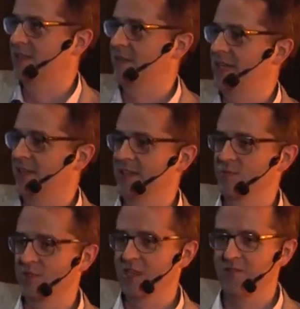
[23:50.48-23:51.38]
coming, and
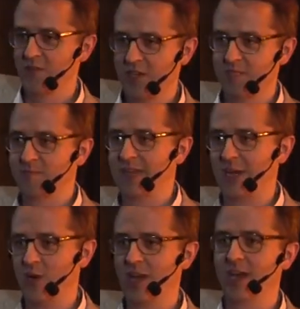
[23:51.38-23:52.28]
this was our first big
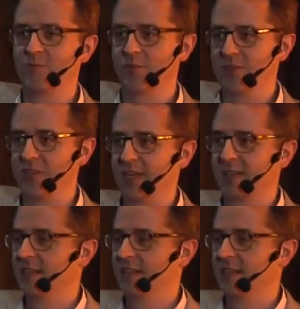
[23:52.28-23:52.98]
online project.